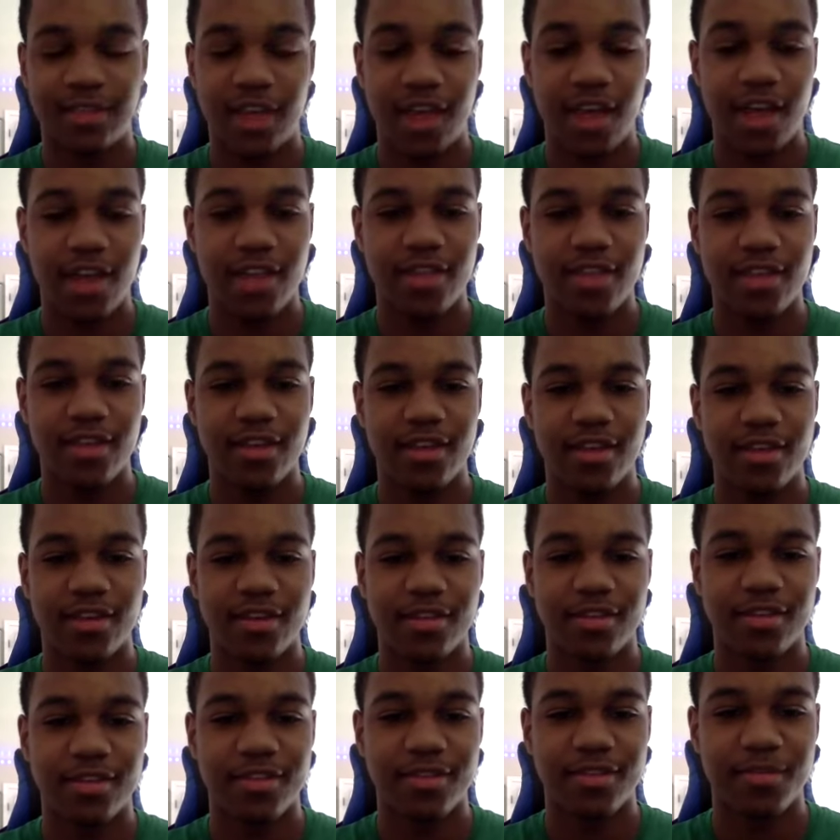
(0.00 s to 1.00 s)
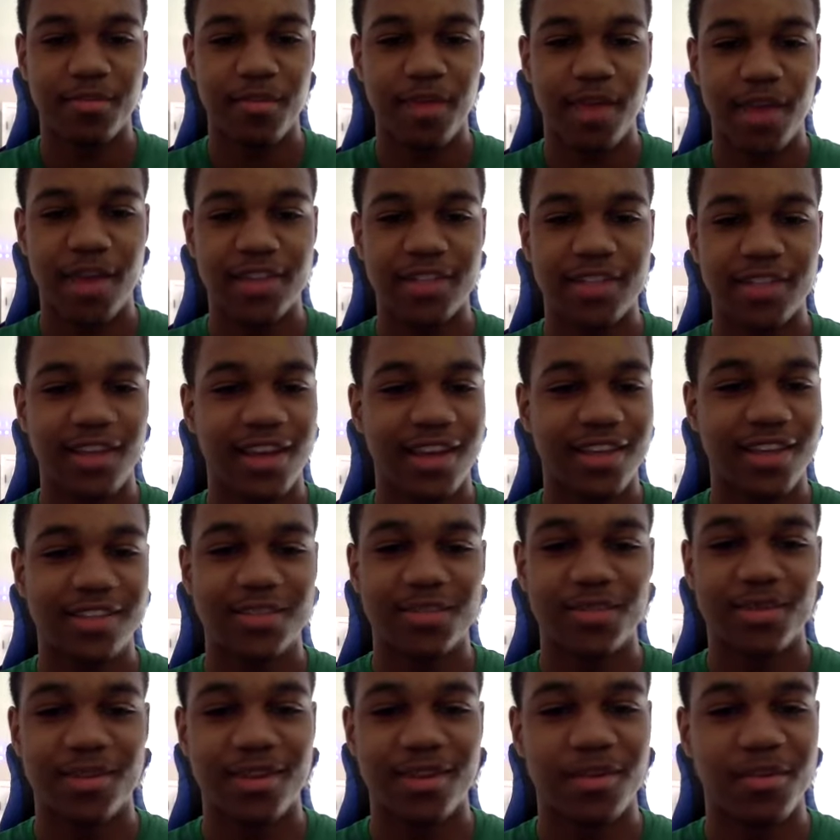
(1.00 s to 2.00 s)
I think basket has
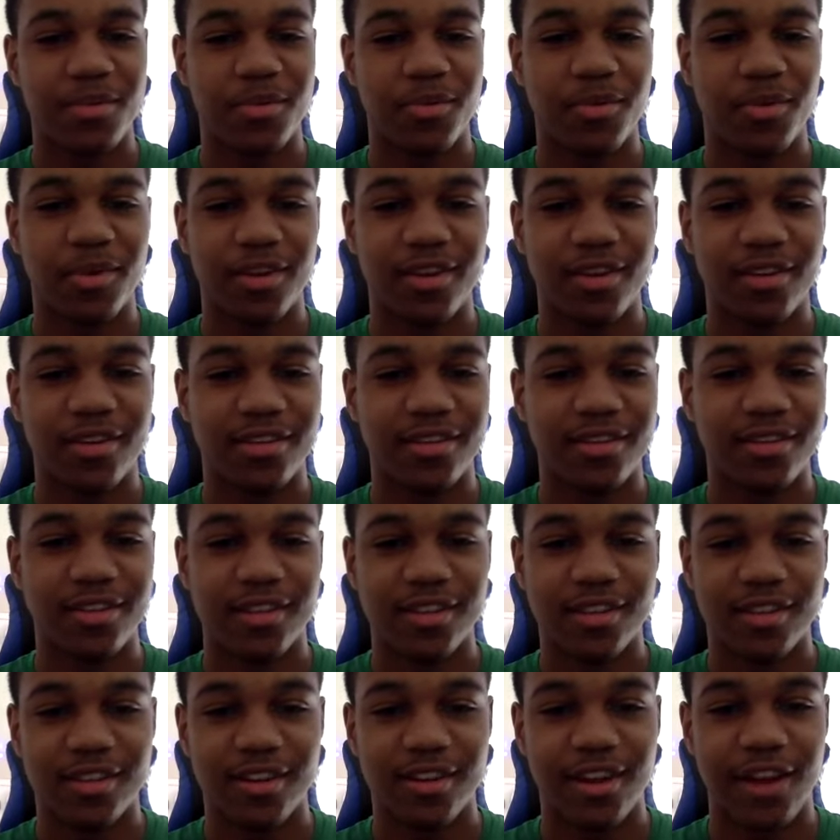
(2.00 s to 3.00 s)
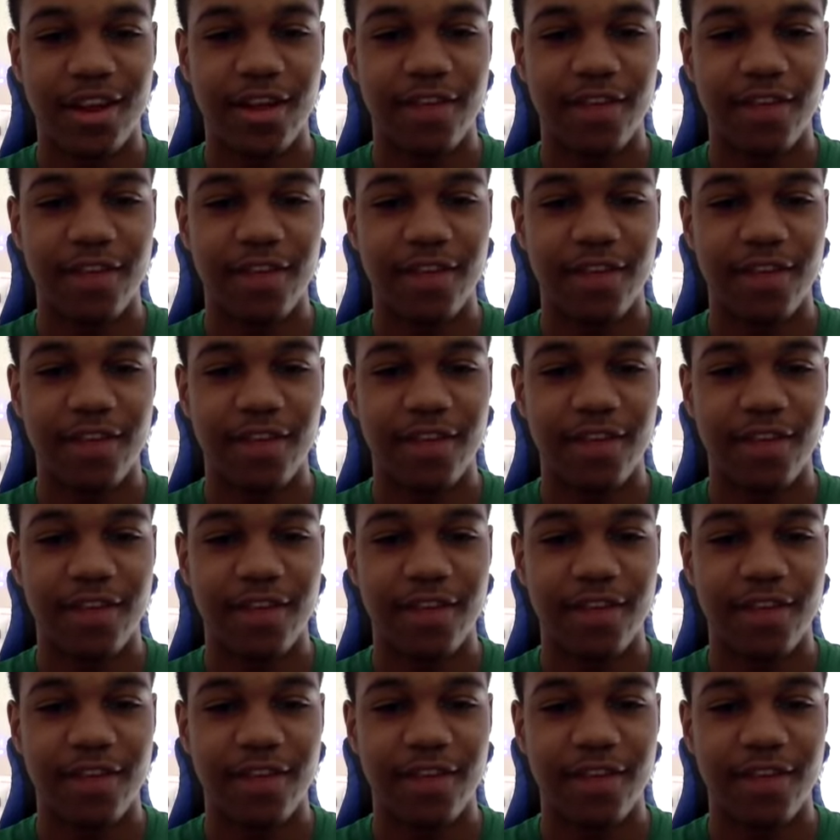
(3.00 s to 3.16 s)
to be number one. And